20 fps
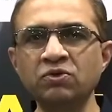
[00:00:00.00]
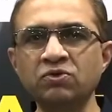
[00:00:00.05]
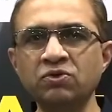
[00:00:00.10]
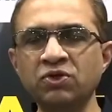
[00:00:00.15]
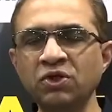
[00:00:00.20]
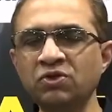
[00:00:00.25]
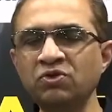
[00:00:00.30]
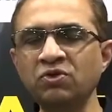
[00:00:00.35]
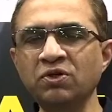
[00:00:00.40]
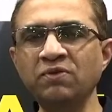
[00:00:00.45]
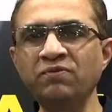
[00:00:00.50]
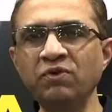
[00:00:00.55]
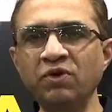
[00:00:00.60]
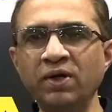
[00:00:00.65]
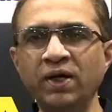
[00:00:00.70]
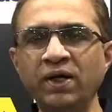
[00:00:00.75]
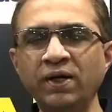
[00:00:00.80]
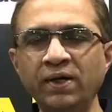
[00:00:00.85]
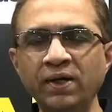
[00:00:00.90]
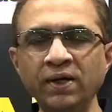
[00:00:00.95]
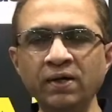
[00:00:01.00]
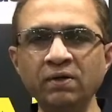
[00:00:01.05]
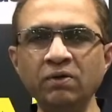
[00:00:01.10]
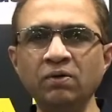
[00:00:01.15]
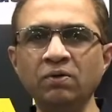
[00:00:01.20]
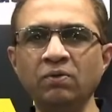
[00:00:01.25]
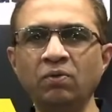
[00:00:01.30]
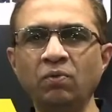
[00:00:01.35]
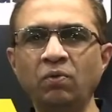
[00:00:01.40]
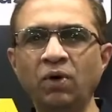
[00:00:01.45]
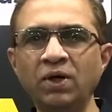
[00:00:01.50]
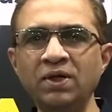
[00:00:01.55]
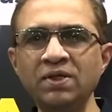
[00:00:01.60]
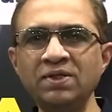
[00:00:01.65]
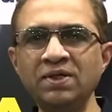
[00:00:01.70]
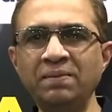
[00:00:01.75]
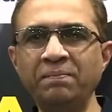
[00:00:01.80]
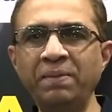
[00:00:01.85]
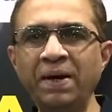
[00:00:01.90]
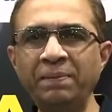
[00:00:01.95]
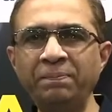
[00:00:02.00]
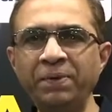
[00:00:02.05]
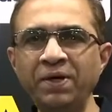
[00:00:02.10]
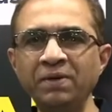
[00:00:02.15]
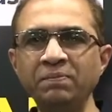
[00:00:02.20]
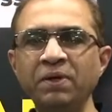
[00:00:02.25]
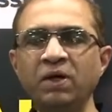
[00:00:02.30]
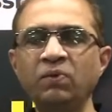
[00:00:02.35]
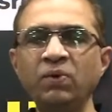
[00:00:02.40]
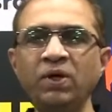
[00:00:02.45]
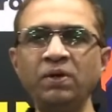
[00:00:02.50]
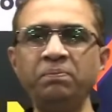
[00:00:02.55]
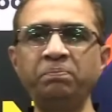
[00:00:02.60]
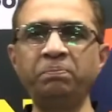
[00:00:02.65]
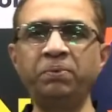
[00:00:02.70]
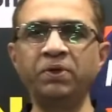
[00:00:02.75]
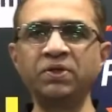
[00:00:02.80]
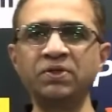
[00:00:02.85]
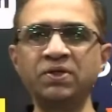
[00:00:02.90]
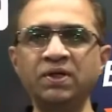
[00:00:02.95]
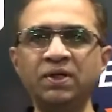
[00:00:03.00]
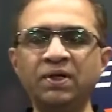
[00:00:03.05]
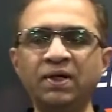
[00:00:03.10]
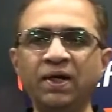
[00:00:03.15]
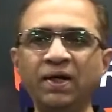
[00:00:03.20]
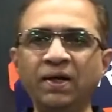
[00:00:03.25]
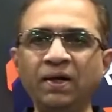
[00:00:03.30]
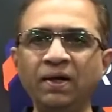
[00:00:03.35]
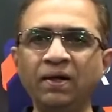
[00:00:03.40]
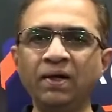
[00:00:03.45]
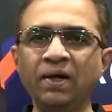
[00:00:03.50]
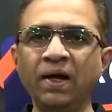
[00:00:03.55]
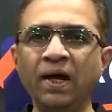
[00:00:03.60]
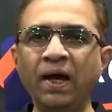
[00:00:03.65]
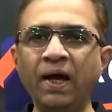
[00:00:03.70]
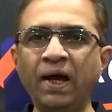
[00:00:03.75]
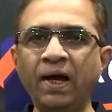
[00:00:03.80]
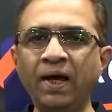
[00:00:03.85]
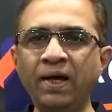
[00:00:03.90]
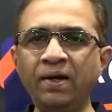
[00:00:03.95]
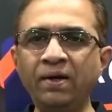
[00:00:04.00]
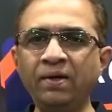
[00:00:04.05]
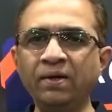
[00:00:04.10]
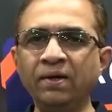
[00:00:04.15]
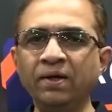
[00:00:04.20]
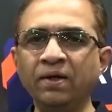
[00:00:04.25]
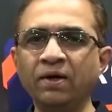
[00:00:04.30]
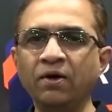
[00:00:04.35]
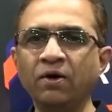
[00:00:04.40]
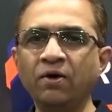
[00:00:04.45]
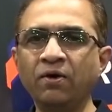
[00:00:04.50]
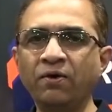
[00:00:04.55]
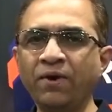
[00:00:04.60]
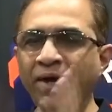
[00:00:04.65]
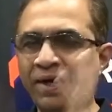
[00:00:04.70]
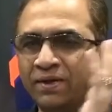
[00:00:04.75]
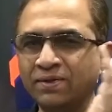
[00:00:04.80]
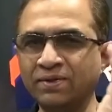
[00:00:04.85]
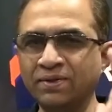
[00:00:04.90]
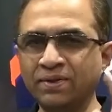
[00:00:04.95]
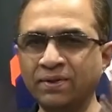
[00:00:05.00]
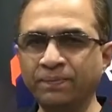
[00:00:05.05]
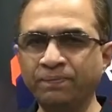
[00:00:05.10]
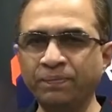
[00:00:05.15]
Just to give you an idea, what is the mapping between percentile and ranks?